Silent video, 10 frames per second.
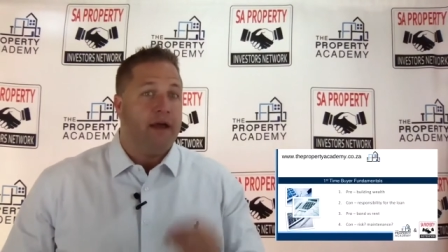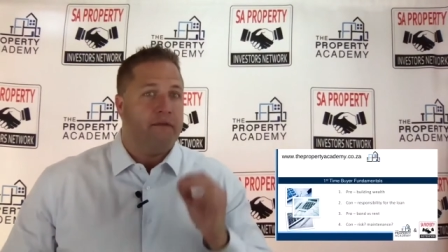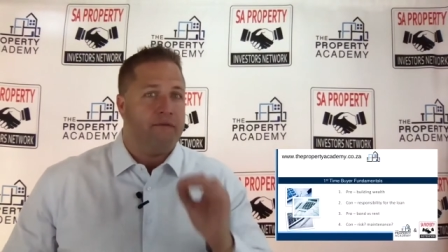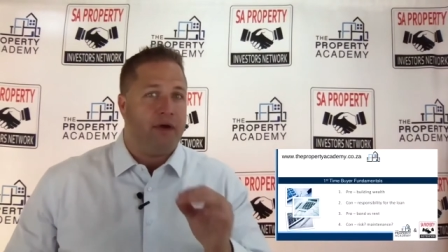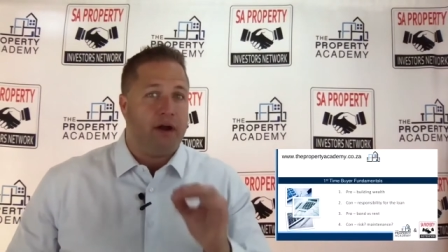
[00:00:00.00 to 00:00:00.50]

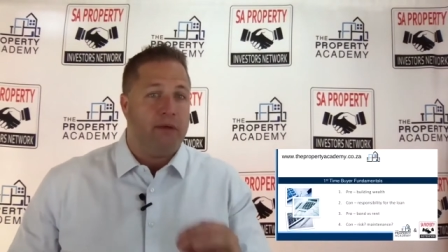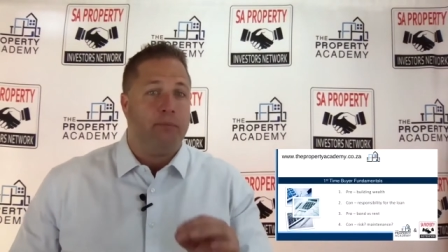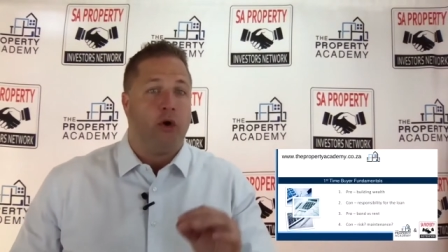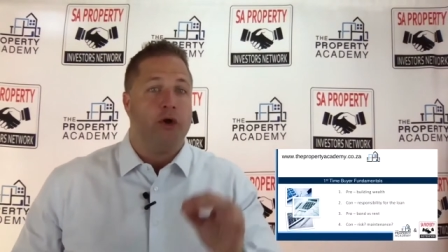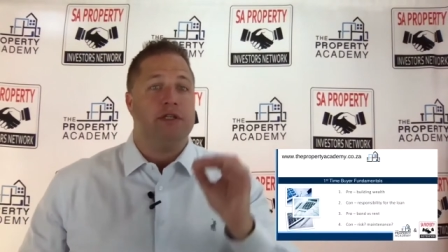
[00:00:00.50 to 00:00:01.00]
Very
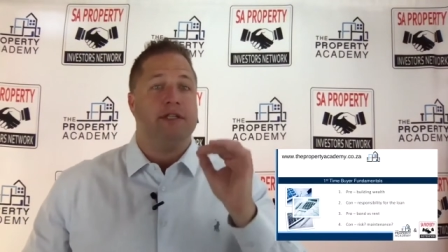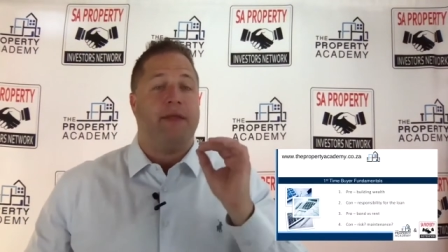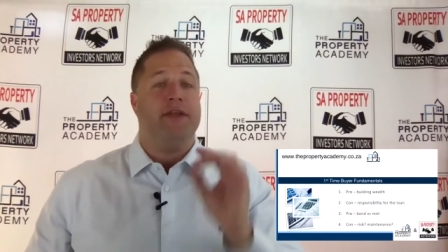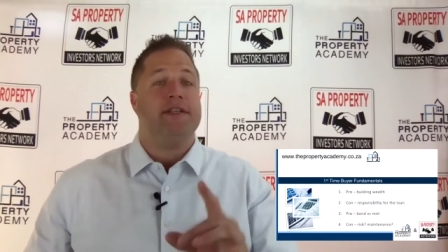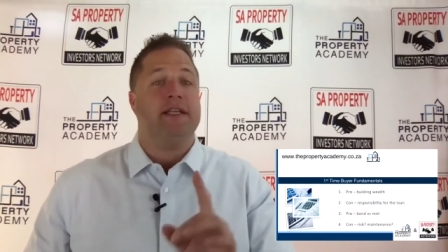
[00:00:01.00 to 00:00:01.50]
important.
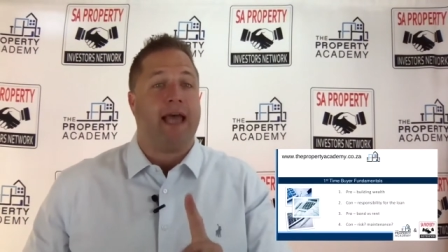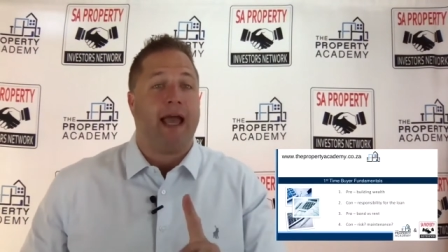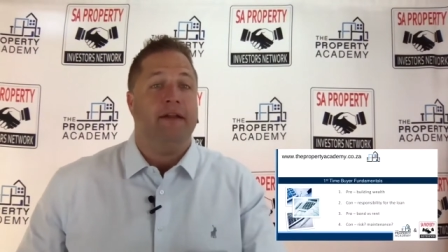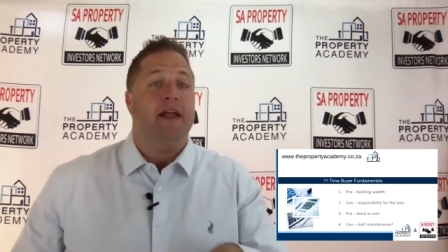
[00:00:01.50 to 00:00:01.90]
And this, again,